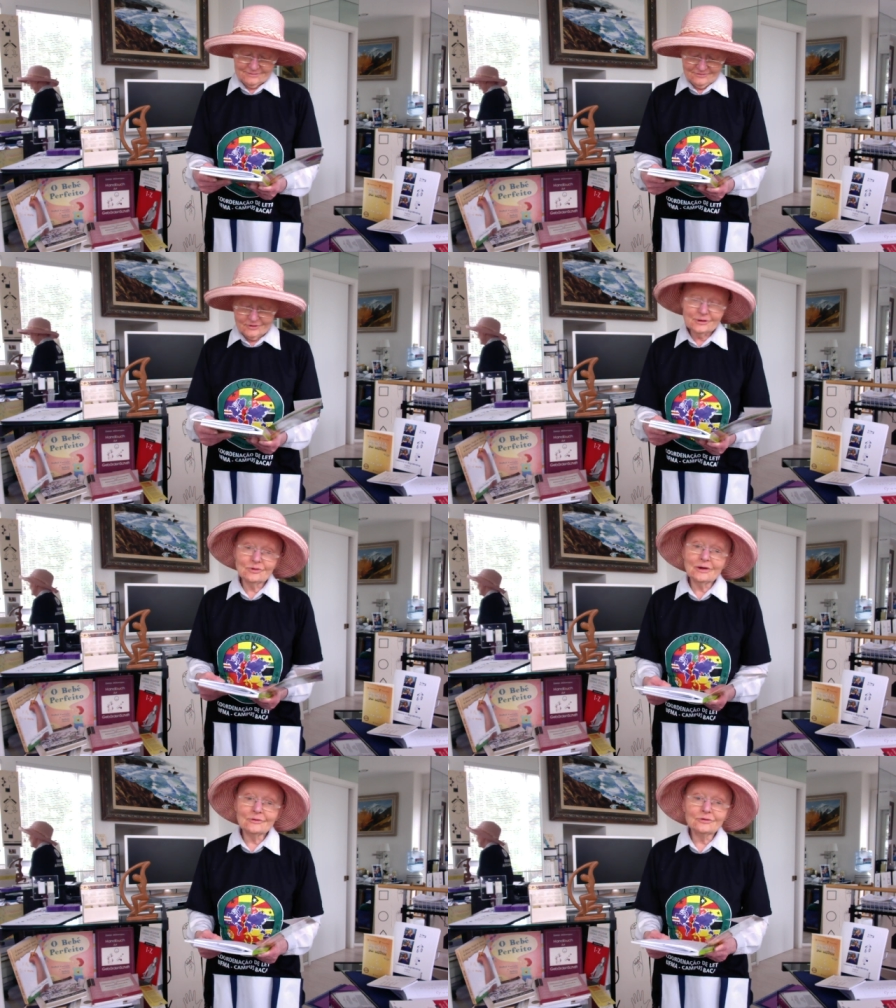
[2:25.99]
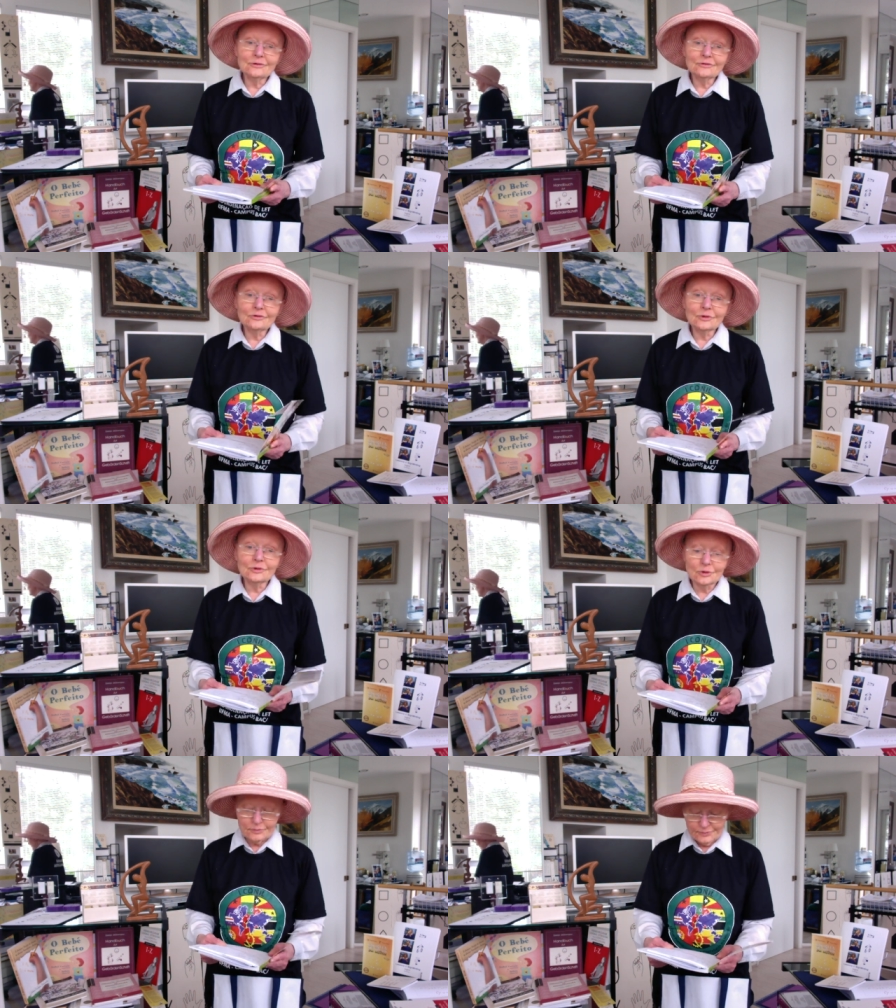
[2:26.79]
very grateful for
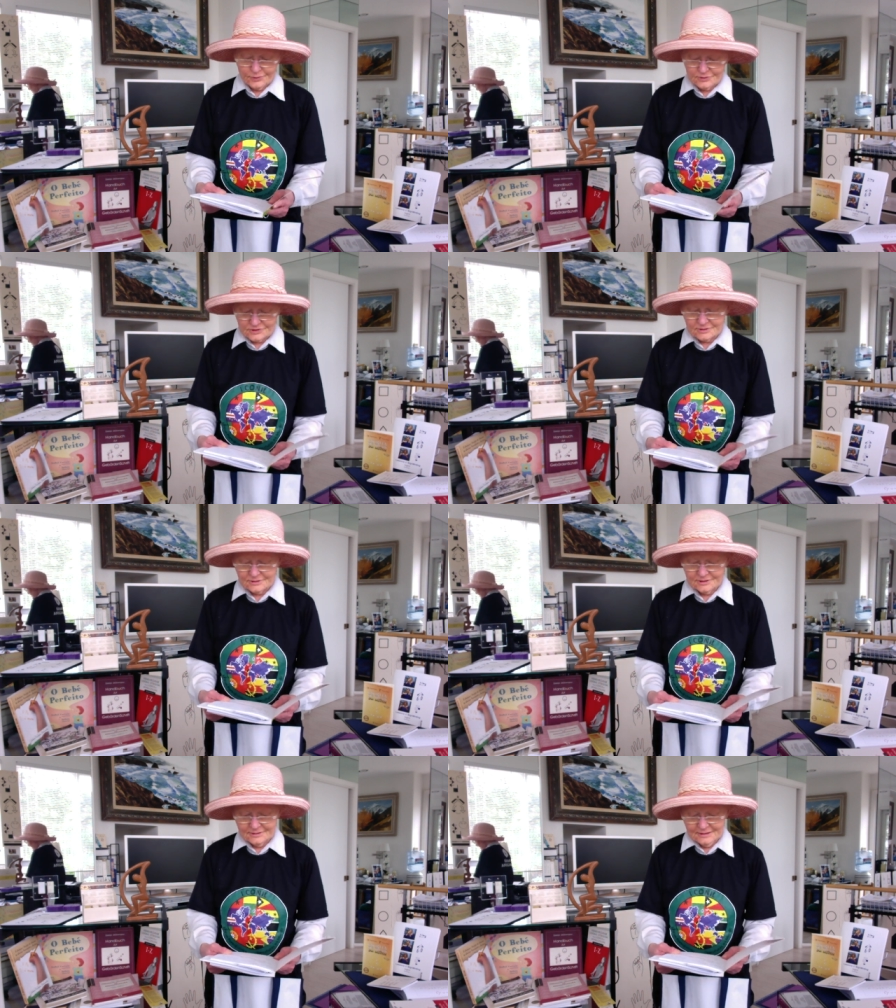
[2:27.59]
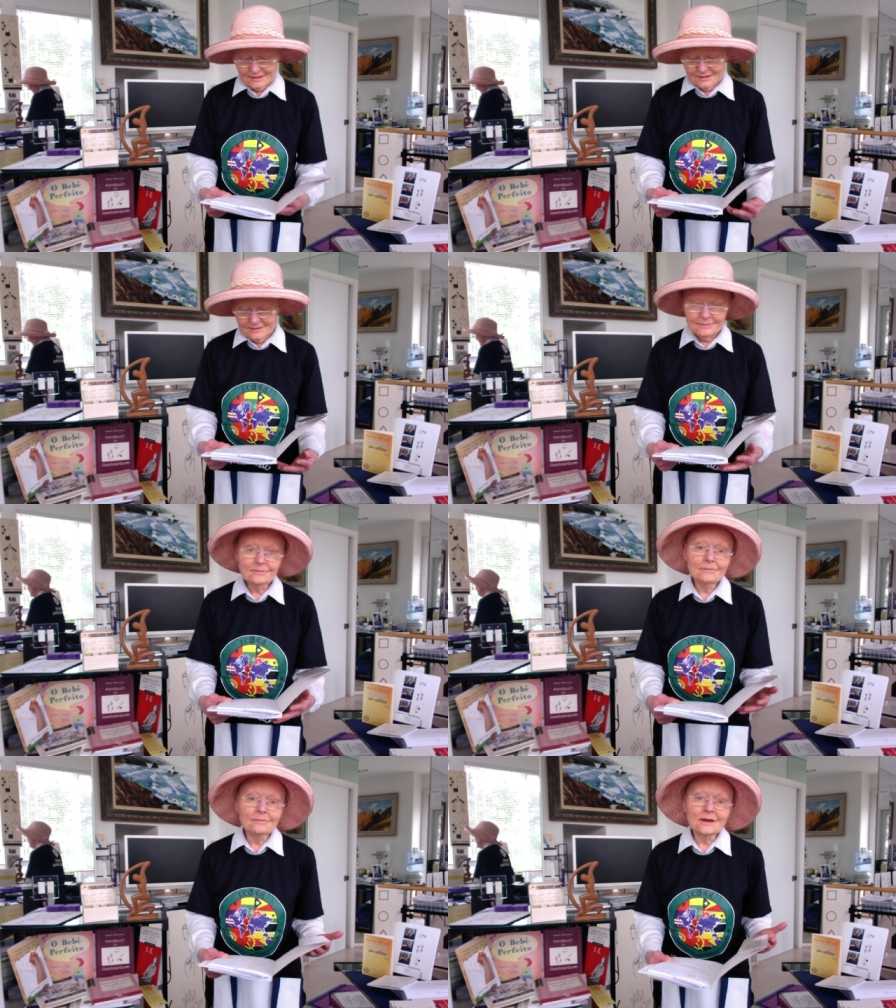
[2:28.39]
your personal
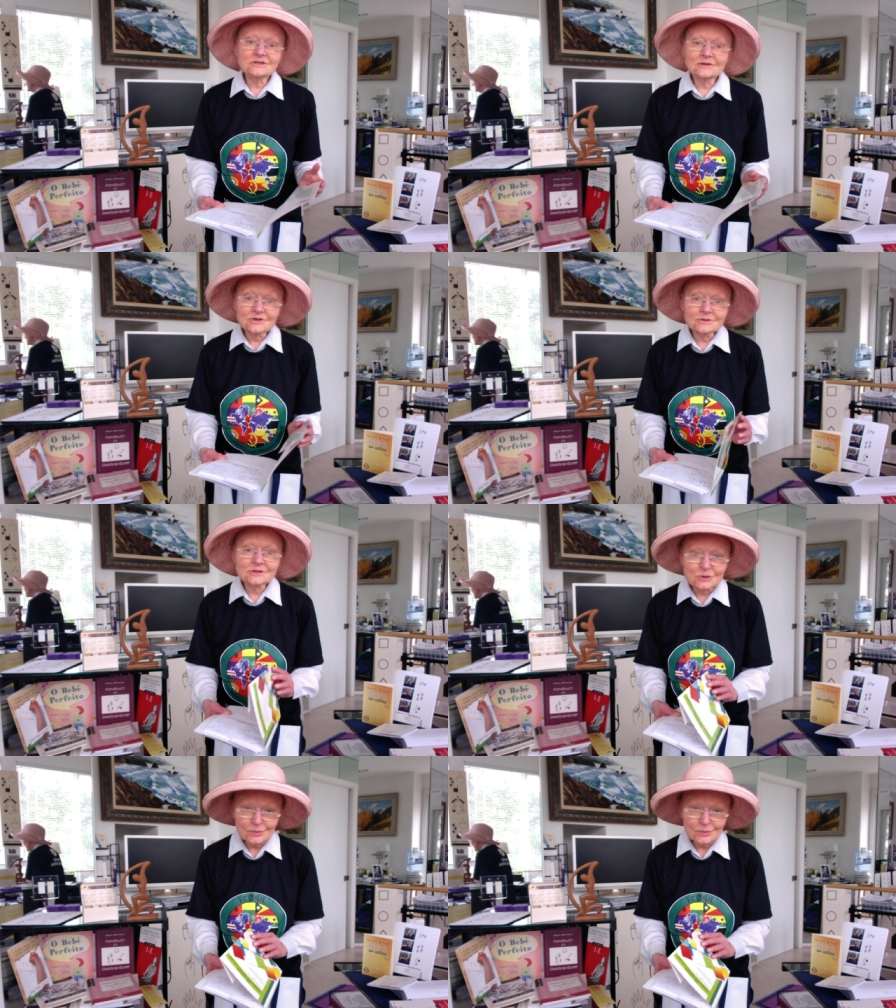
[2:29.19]
messages to